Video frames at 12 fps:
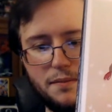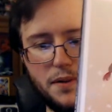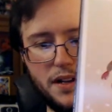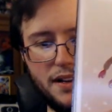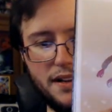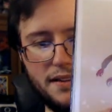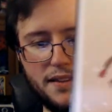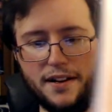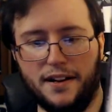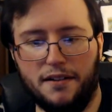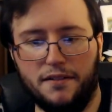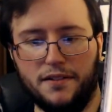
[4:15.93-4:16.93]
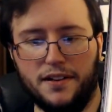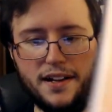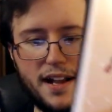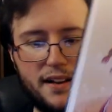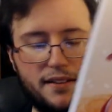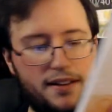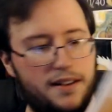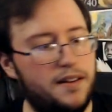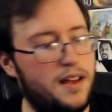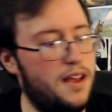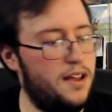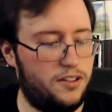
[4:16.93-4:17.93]
but uh, there you go. You can kind of see.
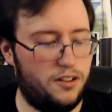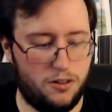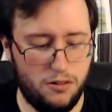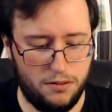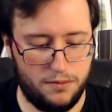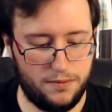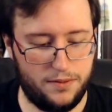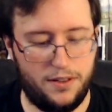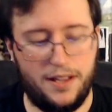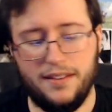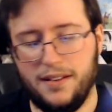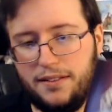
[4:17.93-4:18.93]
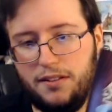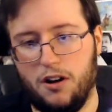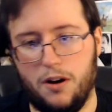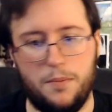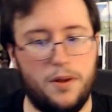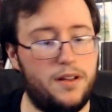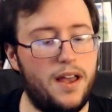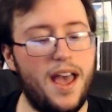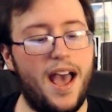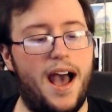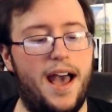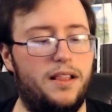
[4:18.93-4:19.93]
So cool. So that's a nice little art book.
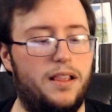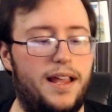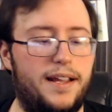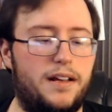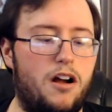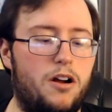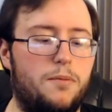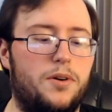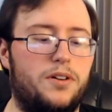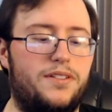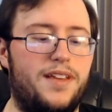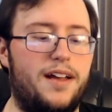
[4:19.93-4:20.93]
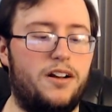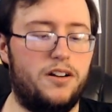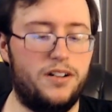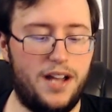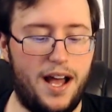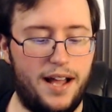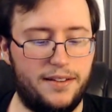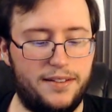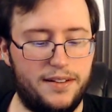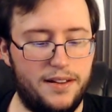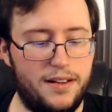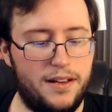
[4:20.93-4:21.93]
I like art books that are
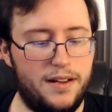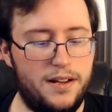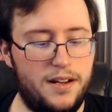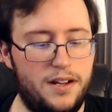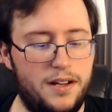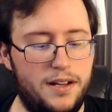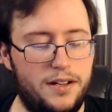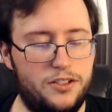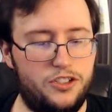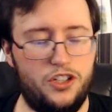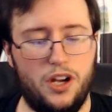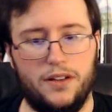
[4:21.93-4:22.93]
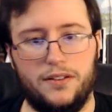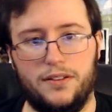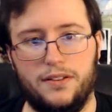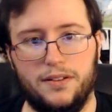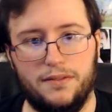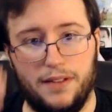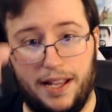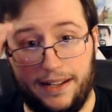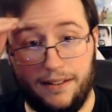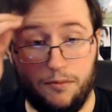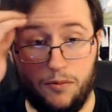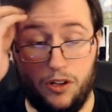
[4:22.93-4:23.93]
not just
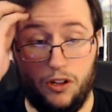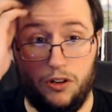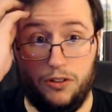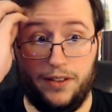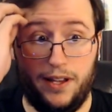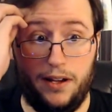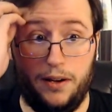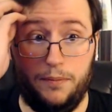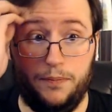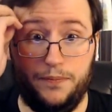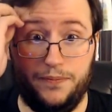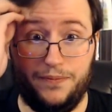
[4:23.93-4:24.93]
like one of those, um,